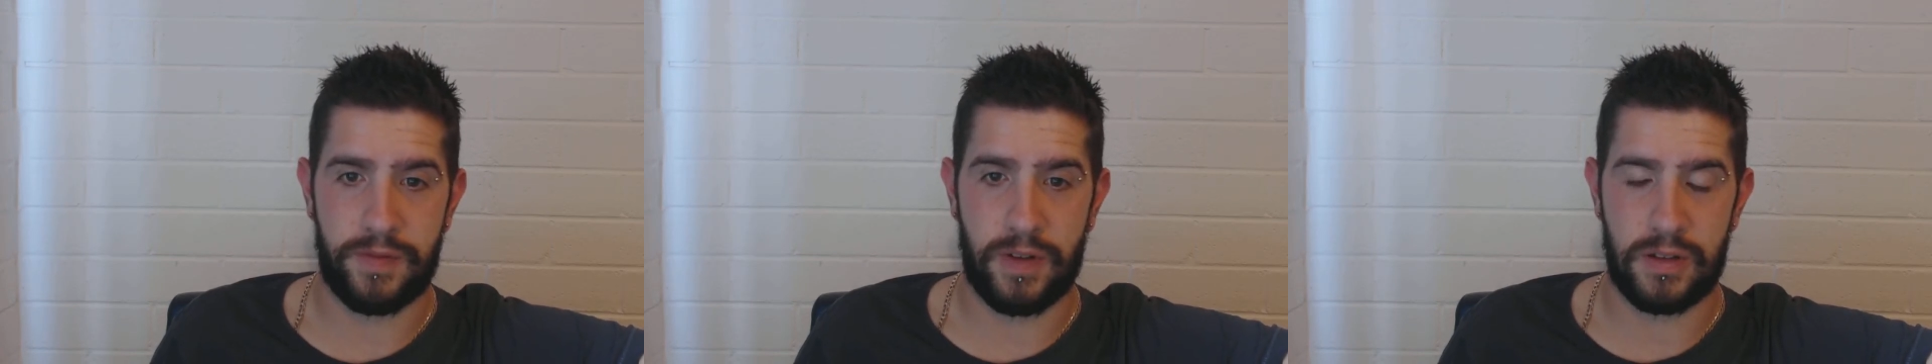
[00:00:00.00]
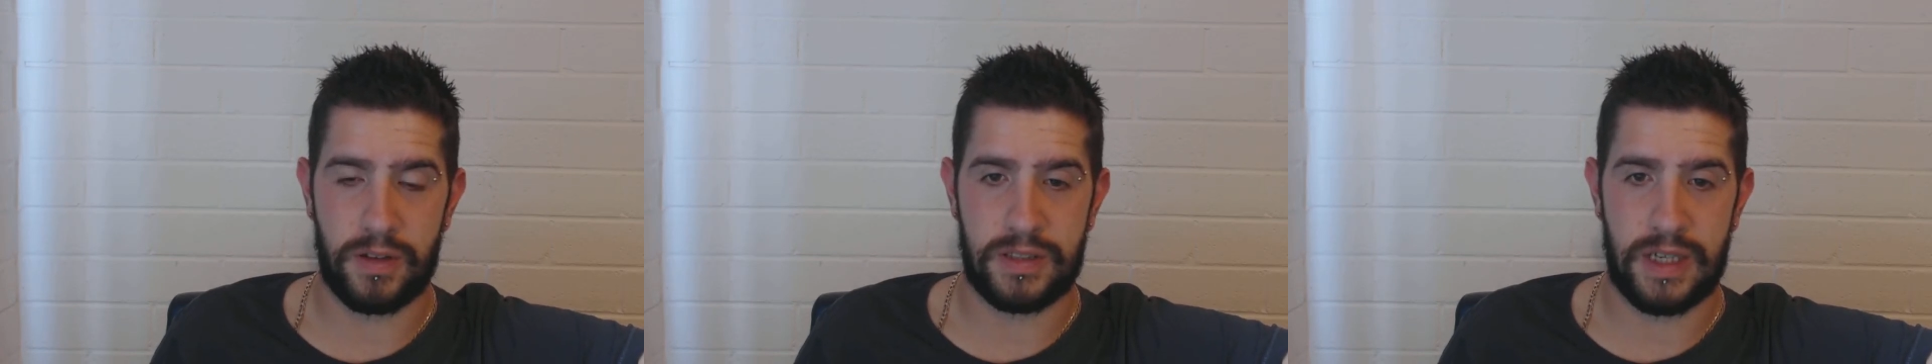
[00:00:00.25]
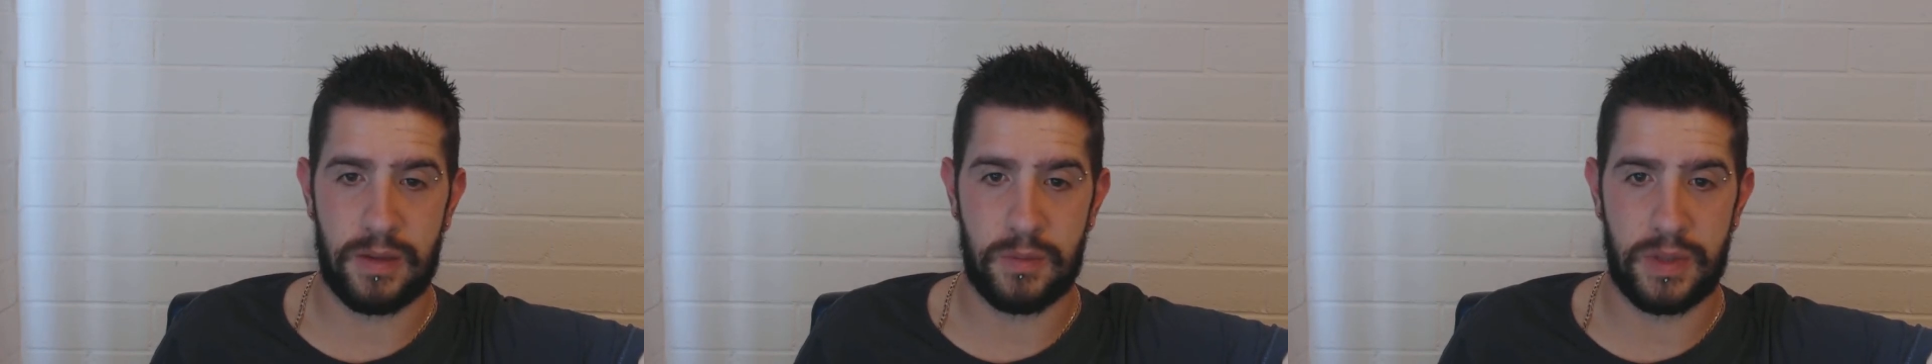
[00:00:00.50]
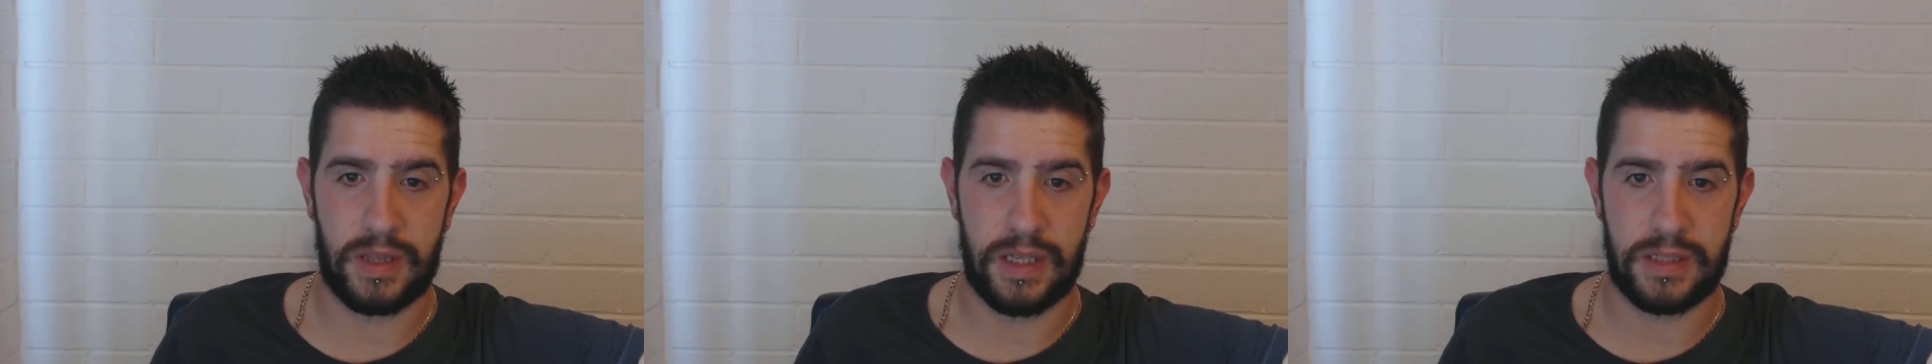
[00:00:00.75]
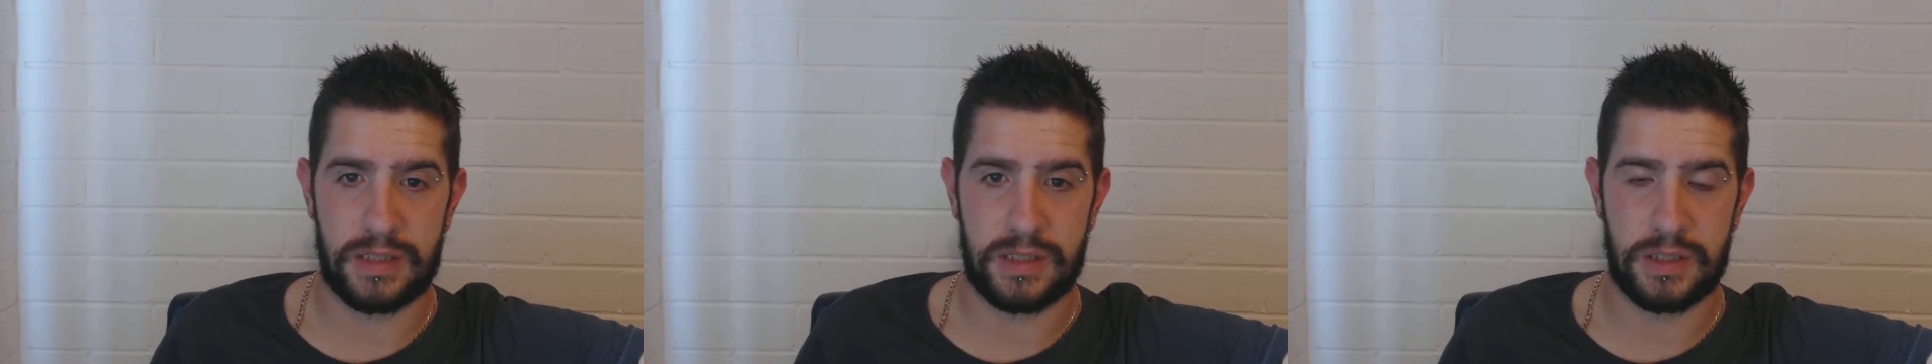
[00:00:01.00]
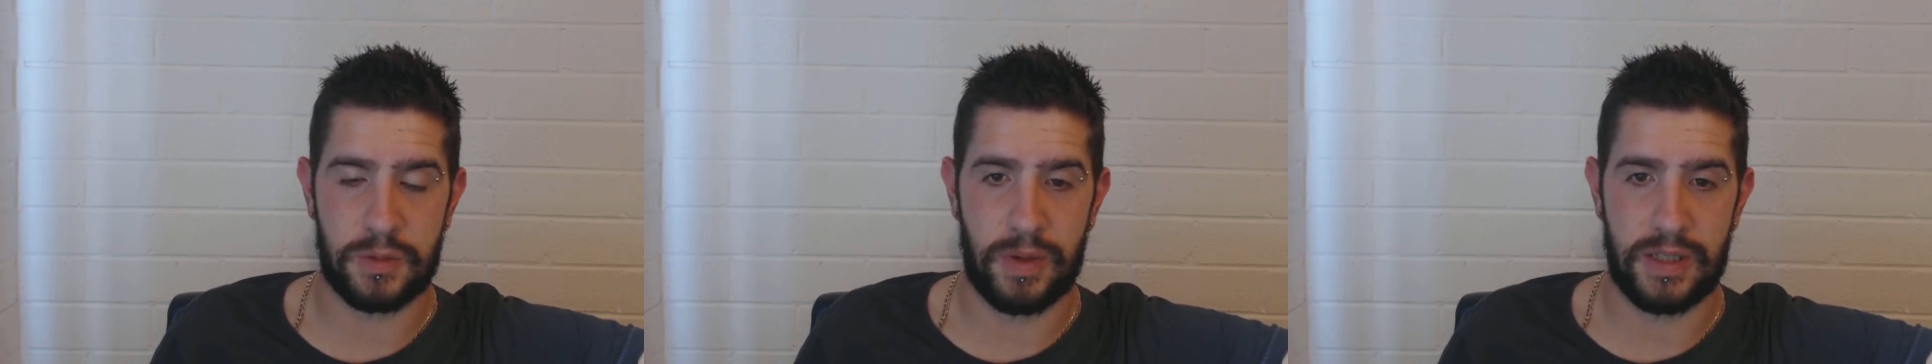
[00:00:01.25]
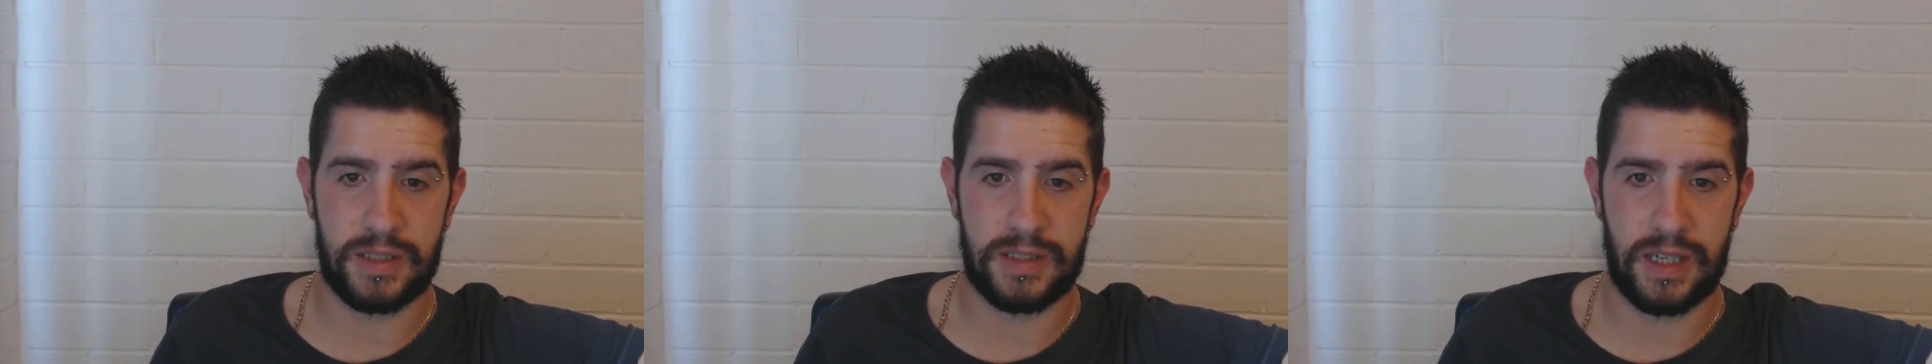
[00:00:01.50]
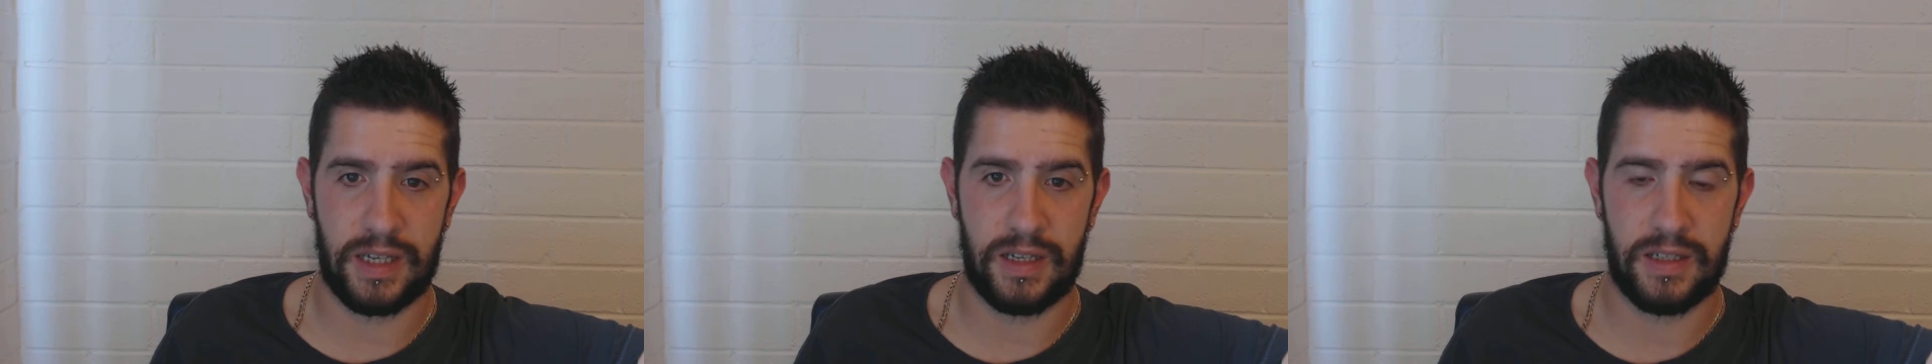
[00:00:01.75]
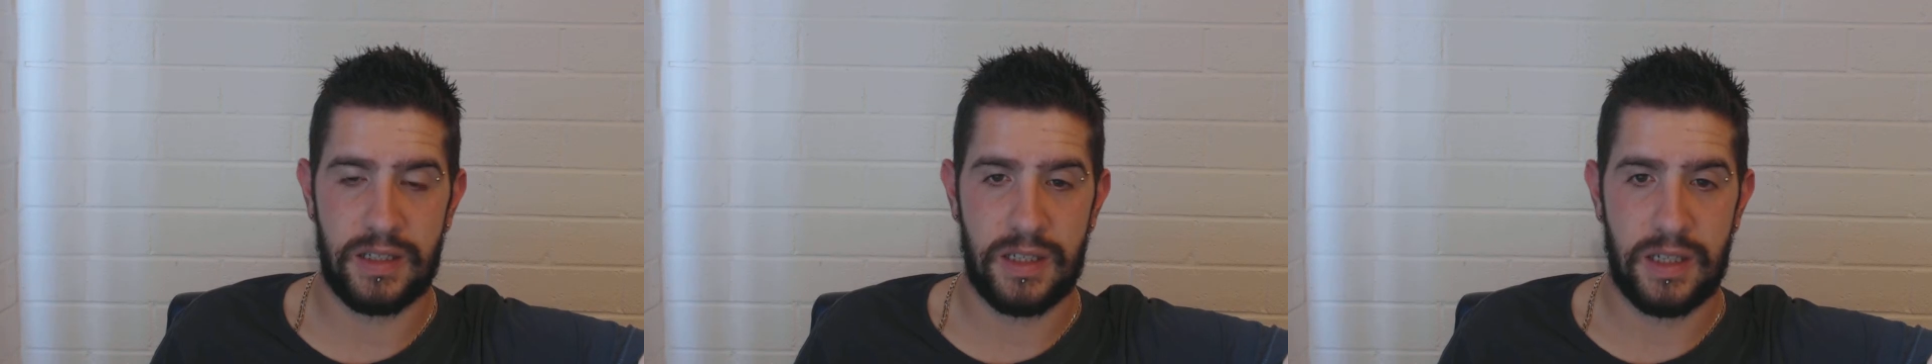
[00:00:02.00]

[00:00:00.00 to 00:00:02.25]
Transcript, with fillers: followed down with this, as well as a